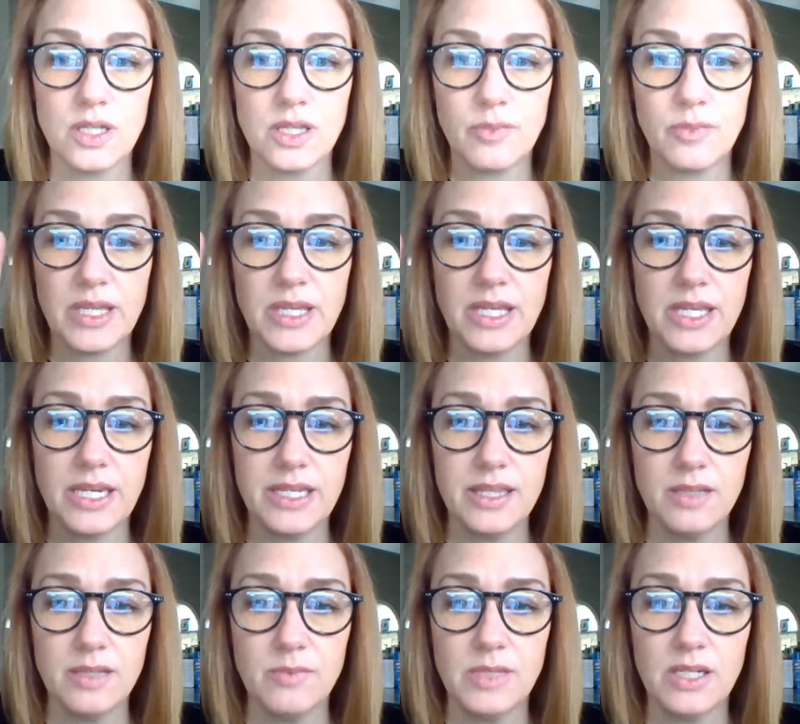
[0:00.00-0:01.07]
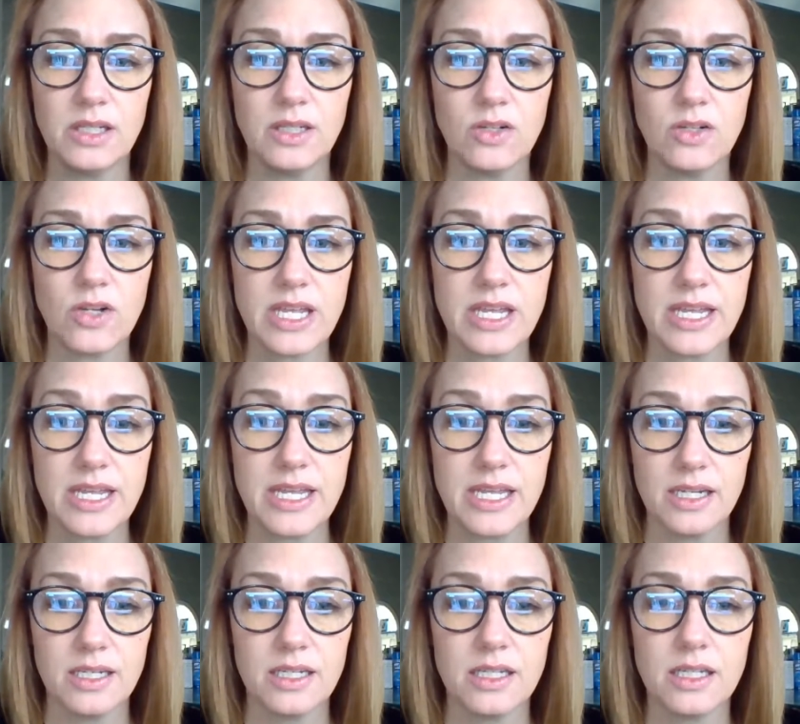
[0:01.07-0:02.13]
The beginning, the middle, or the
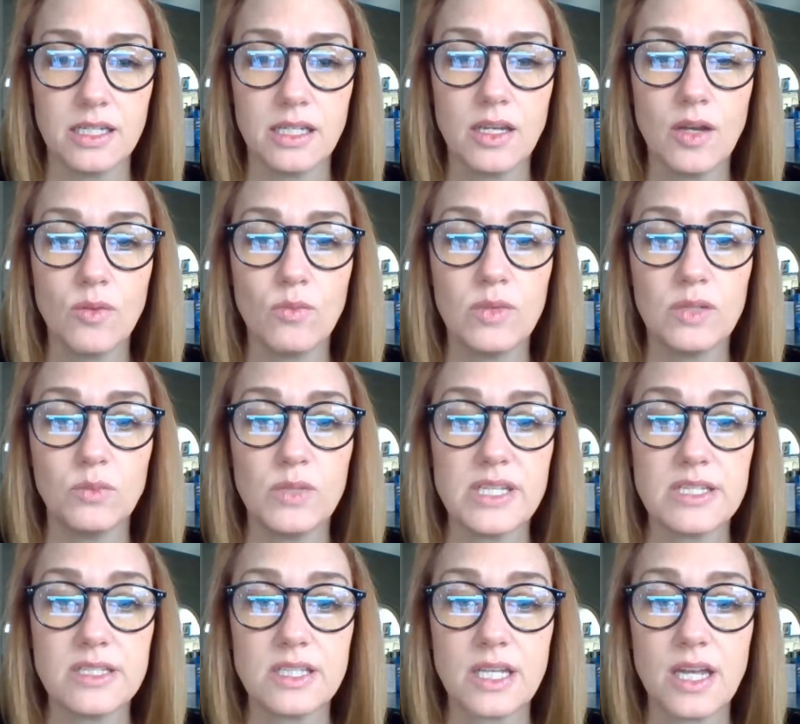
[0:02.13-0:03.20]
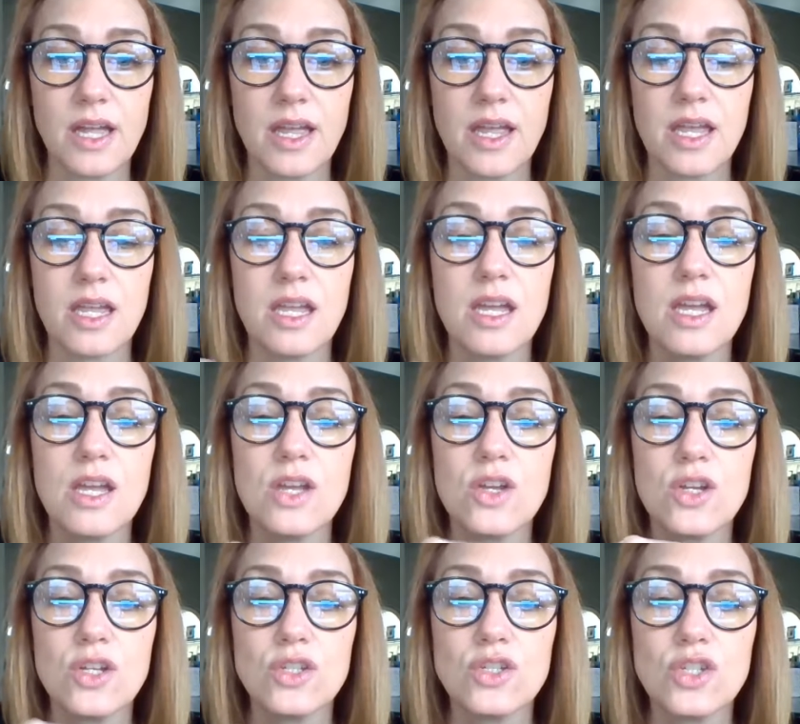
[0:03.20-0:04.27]
end when we say
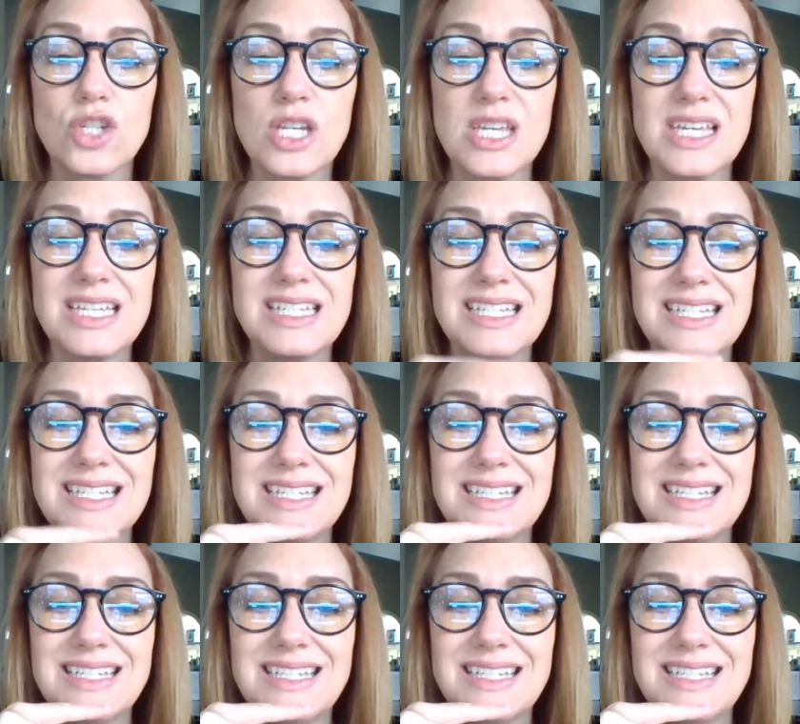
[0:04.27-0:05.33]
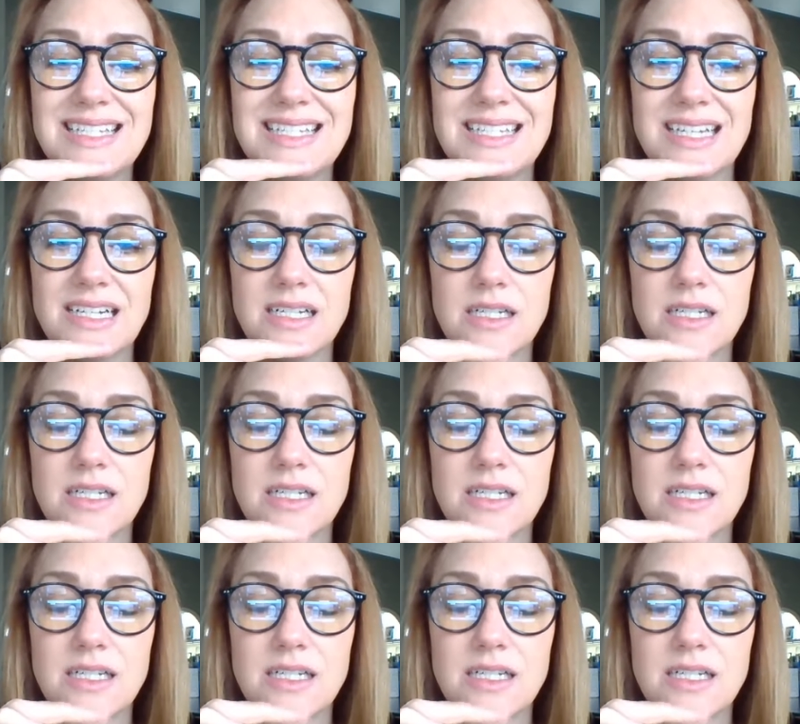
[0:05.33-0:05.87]
cheese?